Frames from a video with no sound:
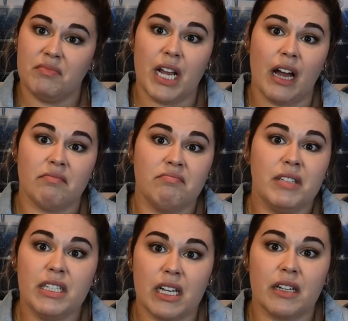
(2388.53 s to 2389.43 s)
Yeah,
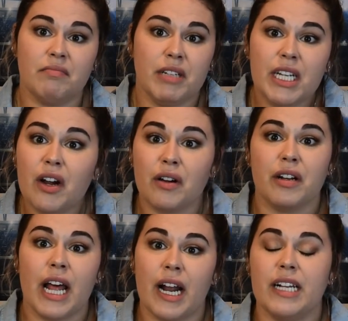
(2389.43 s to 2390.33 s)
he did. He
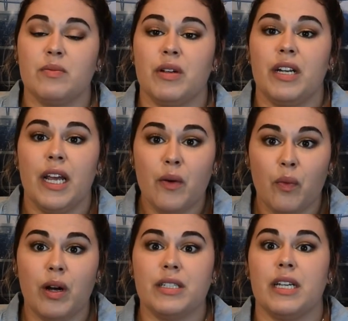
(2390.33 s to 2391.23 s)
earned that Heisman. It
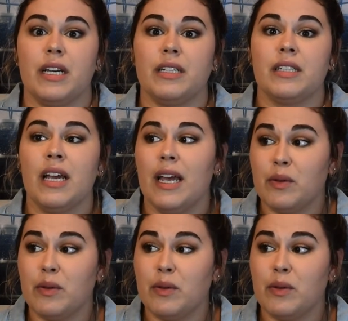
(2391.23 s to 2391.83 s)
was his.